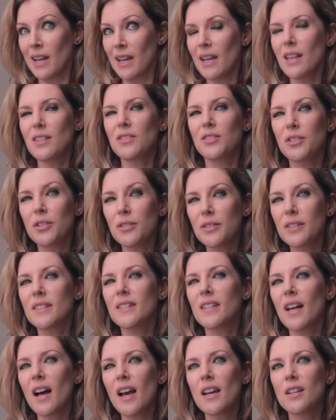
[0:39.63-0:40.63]
is to
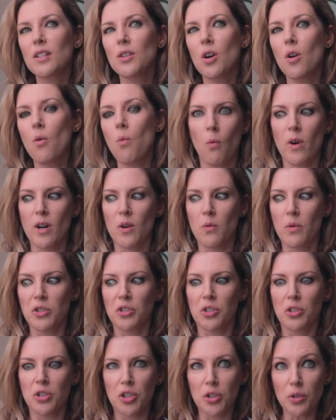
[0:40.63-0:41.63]
decide what I want
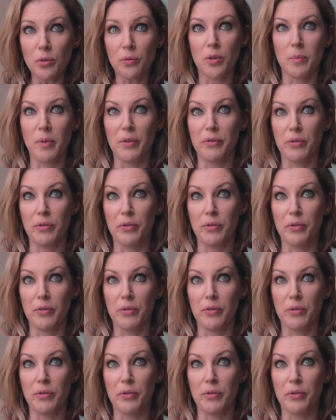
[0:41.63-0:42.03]
to do from a